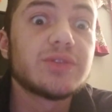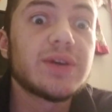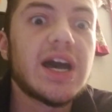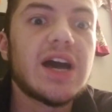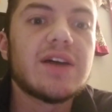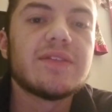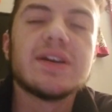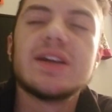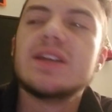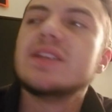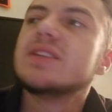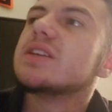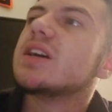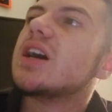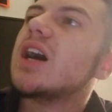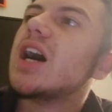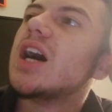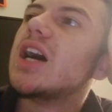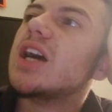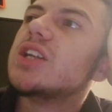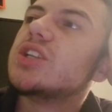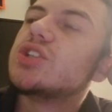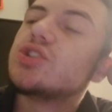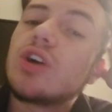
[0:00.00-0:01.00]
haven't,
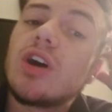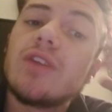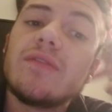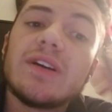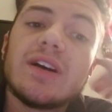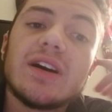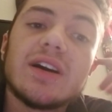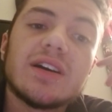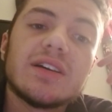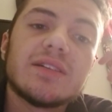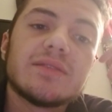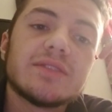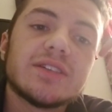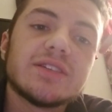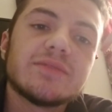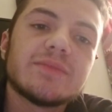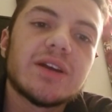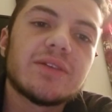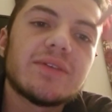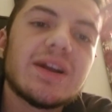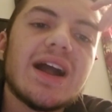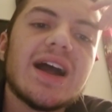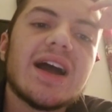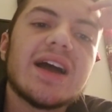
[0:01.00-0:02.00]
Java,
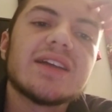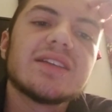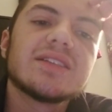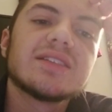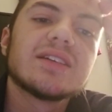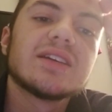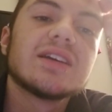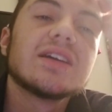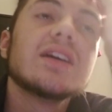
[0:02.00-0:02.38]
my rat,